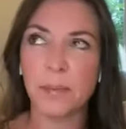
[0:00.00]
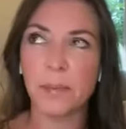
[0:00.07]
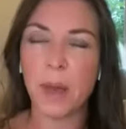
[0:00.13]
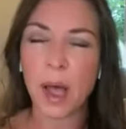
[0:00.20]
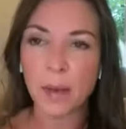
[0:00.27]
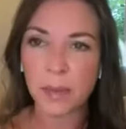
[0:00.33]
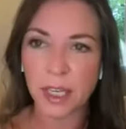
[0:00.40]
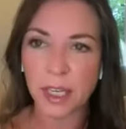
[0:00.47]

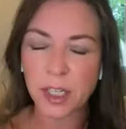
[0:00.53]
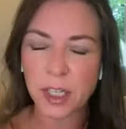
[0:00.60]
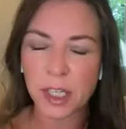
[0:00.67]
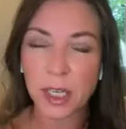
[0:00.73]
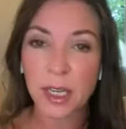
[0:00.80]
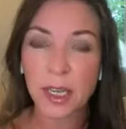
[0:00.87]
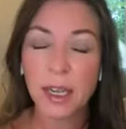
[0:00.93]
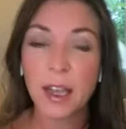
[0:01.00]

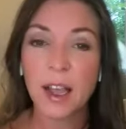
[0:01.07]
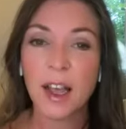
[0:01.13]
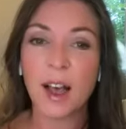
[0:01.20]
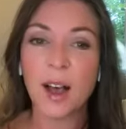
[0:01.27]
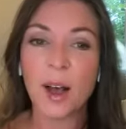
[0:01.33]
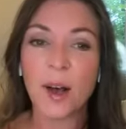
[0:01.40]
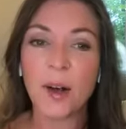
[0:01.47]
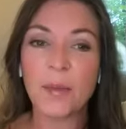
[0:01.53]
published.
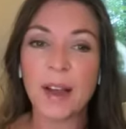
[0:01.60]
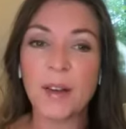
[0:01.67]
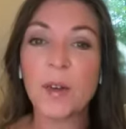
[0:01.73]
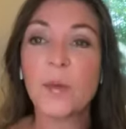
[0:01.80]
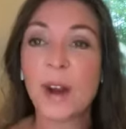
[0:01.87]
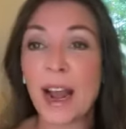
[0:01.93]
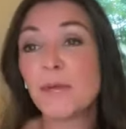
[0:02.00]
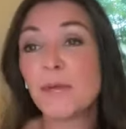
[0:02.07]

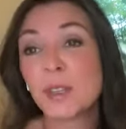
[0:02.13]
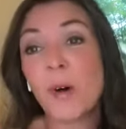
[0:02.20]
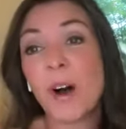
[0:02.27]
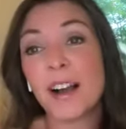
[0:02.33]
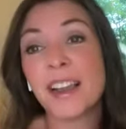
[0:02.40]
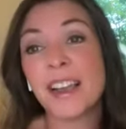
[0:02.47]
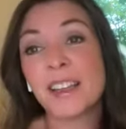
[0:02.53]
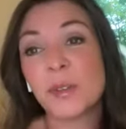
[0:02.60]
When I was
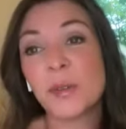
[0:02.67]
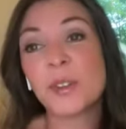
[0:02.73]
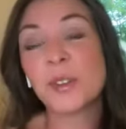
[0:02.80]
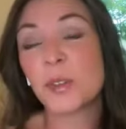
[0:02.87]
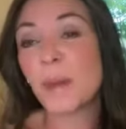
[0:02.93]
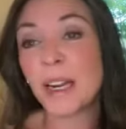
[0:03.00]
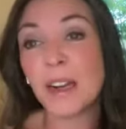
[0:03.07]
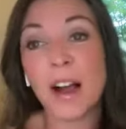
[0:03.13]
walking in the woods
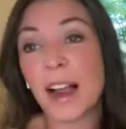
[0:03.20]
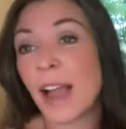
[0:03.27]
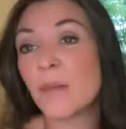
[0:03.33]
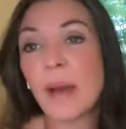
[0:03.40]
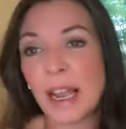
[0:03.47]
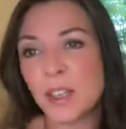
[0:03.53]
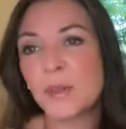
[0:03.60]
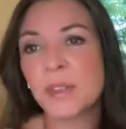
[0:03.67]
with my dog,
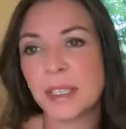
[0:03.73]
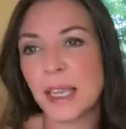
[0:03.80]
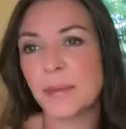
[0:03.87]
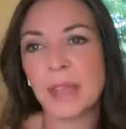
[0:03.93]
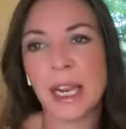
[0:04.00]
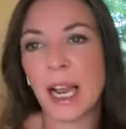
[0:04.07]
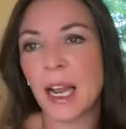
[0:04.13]
I do the same thing.